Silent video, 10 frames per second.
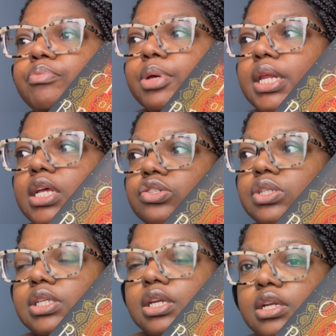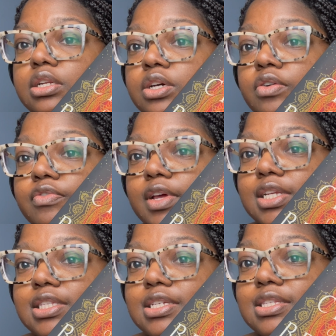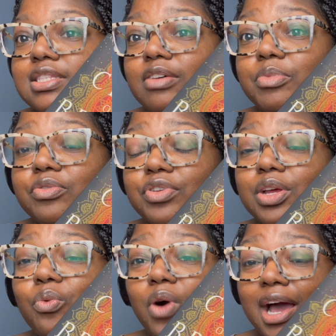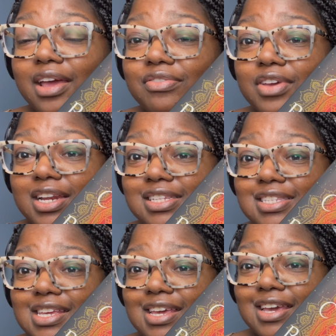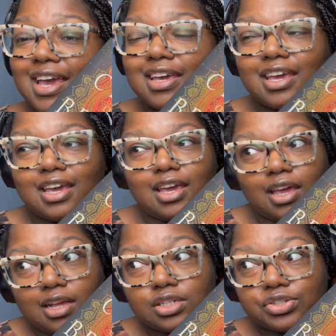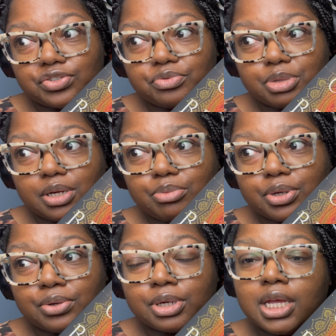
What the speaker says: been interested in adult fantasy since I've been reading YA fantasy, aka Children of Blood and Bone.